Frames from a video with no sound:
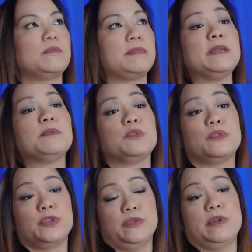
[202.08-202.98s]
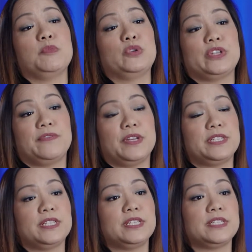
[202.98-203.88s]
people who are more
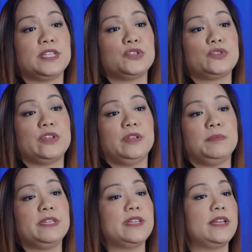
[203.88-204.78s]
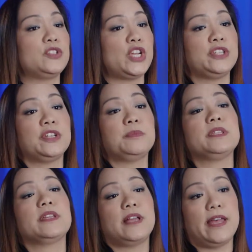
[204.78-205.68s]
diverse into this industry, be that gender,
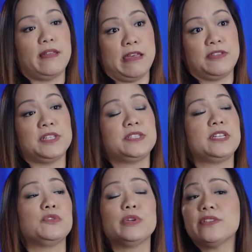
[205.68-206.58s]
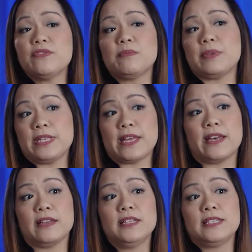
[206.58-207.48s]
be that ethnicity, or even be
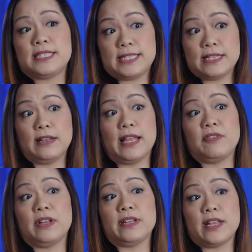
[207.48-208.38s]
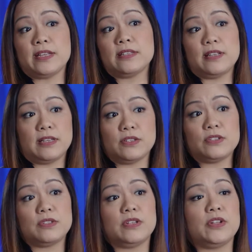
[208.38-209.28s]
that skill level and
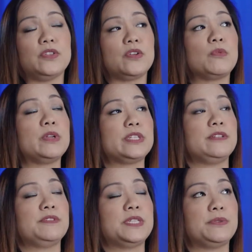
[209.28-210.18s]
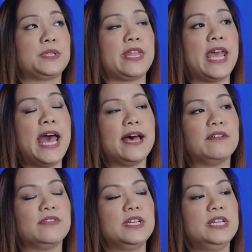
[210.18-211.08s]
the quality of skills that they have,